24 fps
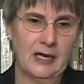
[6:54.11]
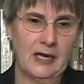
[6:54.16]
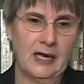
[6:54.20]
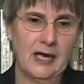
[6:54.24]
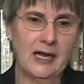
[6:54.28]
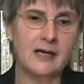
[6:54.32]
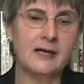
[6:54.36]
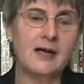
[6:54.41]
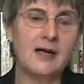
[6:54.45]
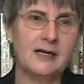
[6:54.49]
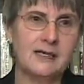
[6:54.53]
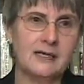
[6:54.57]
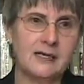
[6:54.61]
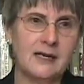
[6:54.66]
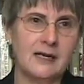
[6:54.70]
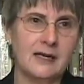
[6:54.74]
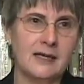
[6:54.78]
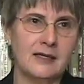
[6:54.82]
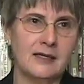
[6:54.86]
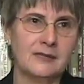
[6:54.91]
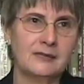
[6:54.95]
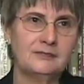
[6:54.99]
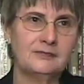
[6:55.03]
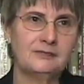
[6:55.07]
And I
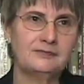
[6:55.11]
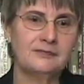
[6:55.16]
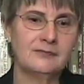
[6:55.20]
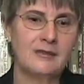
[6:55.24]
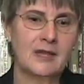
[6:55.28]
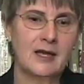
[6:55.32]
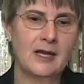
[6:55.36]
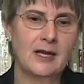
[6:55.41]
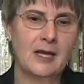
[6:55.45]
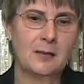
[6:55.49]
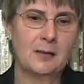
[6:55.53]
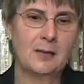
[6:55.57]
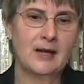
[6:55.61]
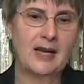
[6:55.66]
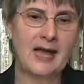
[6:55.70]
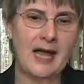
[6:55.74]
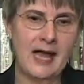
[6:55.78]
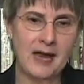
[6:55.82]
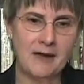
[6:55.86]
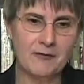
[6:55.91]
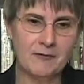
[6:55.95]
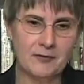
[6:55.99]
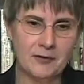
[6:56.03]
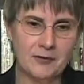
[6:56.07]
did. But
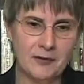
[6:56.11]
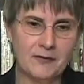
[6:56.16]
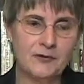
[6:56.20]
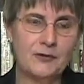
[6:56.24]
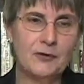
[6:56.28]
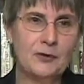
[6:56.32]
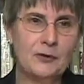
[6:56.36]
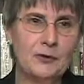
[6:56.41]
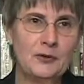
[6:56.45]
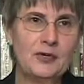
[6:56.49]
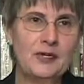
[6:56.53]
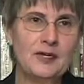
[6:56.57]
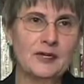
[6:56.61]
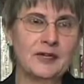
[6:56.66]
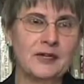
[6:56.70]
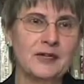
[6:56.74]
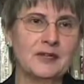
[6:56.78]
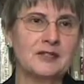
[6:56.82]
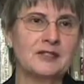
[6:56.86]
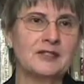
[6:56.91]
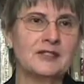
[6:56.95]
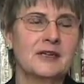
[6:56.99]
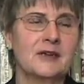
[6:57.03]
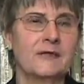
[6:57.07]
after a few
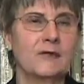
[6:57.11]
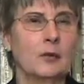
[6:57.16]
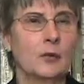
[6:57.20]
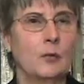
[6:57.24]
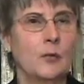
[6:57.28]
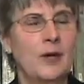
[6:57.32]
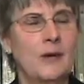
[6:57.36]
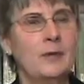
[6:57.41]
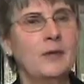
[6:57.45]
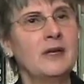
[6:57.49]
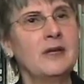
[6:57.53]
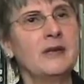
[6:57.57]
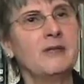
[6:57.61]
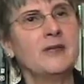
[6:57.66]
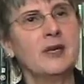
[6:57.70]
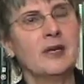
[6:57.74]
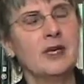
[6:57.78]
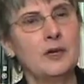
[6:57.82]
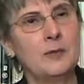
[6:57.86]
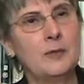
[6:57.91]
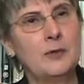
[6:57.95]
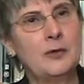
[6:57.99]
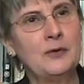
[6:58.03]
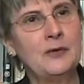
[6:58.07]
years of the women of the
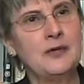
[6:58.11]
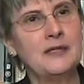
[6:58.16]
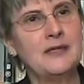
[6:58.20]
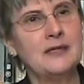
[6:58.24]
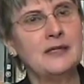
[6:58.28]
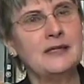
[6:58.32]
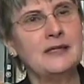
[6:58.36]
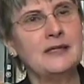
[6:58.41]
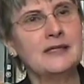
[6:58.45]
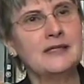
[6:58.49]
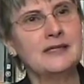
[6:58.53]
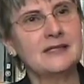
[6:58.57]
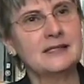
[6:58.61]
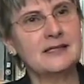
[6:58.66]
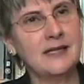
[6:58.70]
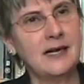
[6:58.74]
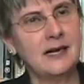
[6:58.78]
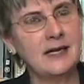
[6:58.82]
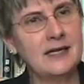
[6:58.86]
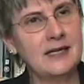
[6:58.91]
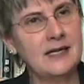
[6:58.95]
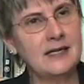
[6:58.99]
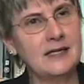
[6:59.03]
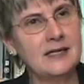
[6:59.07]
community
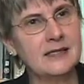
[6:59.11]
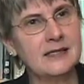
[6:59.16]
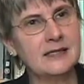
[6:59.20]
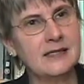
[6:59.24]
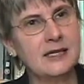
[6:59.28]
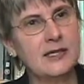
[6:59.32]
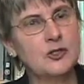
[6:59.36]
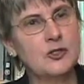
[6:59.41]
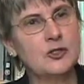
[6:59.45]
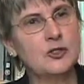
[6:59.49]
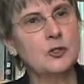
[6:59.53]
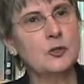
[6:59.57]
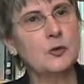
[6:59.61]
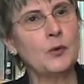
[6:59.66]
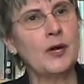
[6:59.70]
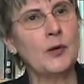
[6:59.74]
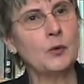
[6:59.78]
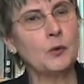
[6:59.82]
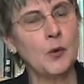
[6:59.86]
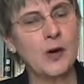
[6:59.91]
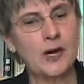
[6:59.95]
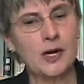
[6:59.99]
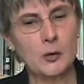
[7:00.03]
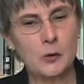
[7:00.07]
studying this issue
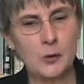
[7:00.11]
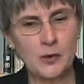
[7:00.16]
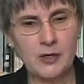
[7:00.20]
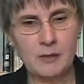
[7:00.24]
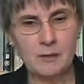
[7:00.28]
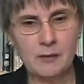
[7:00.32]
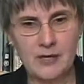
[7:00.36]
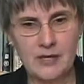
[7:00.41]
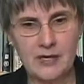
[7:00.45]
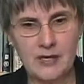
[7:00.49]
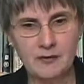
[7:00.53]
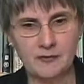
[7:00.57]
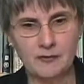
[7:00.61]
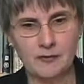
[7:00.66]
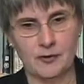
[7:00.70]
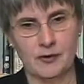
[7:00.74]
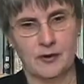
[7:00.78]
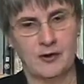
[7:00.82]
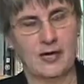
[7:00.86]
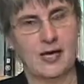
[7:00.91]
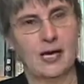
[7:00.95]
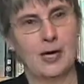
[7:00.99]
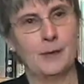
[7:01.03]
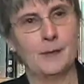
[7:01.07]
and what it would mean for
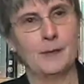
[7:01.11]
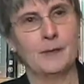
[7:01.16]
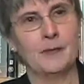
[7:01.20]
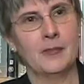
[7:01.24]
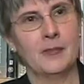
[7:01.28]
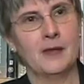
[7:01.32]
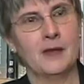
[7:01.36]
them,